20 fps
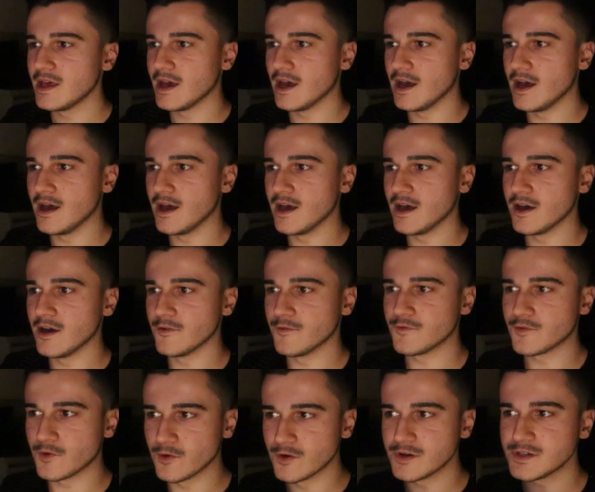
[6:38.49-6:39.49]

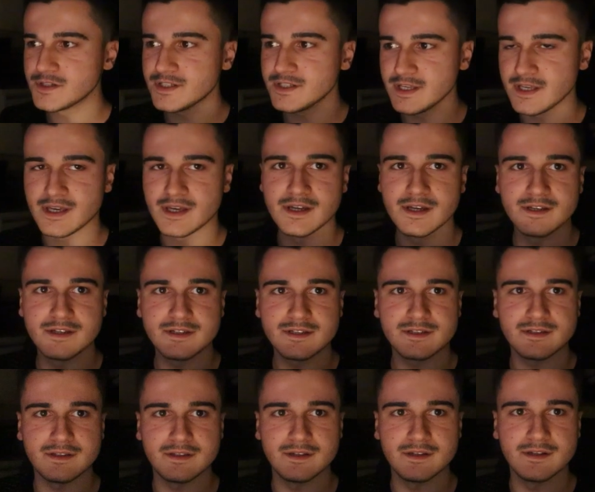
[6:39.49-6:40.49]
Of course, he
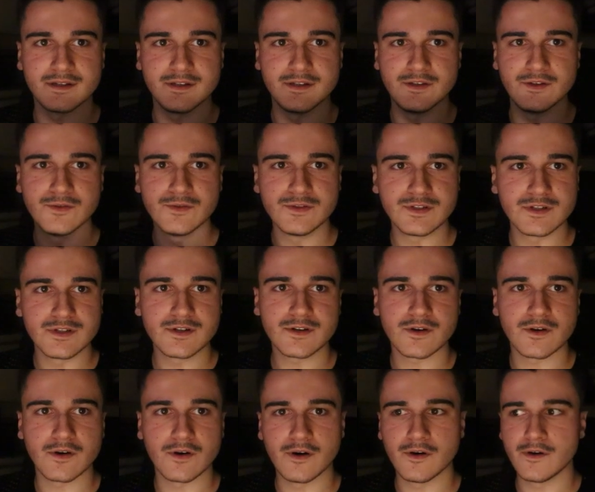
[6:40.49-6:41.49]
is the user
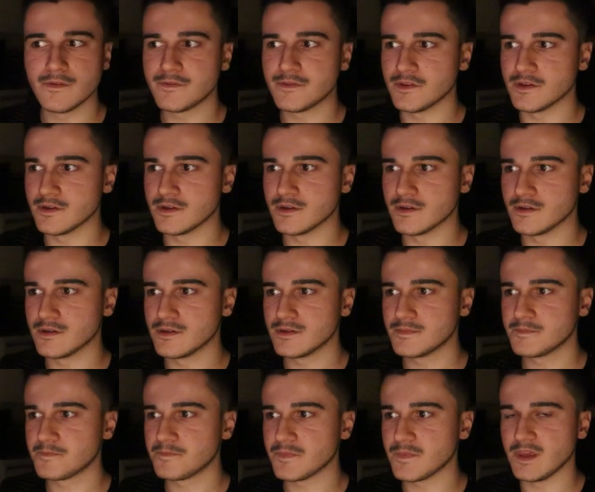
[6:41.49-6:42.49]
of the
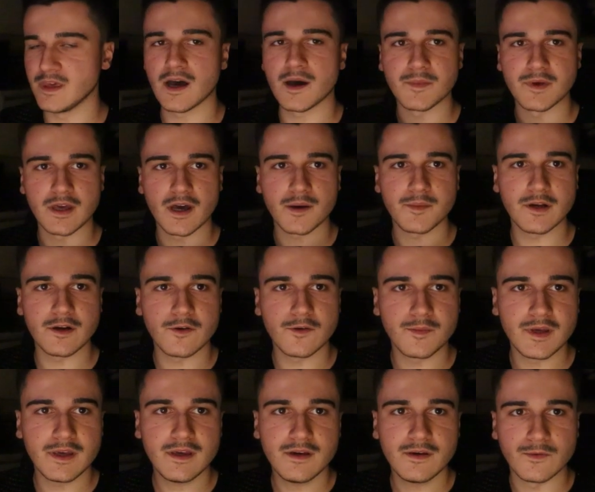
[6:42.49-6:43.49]
Yami Yami no
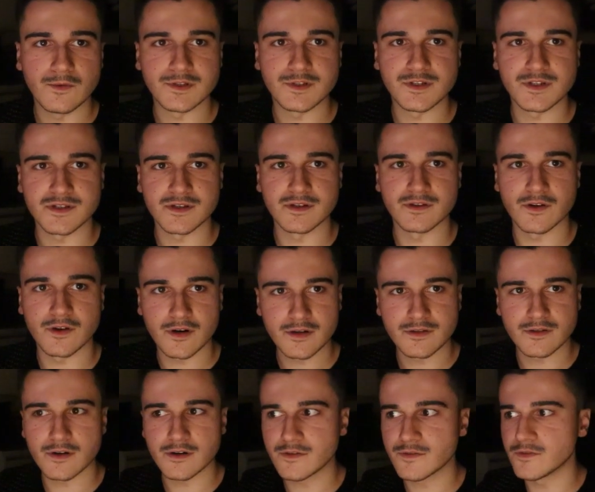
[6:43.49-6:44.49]
Mi, which is the
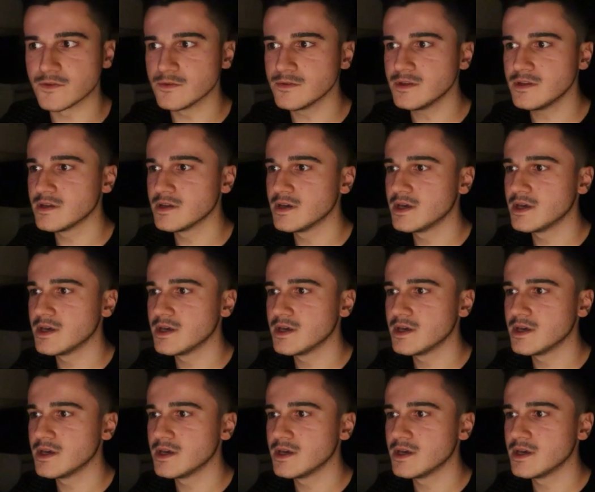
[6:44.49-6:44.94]
dark fruit.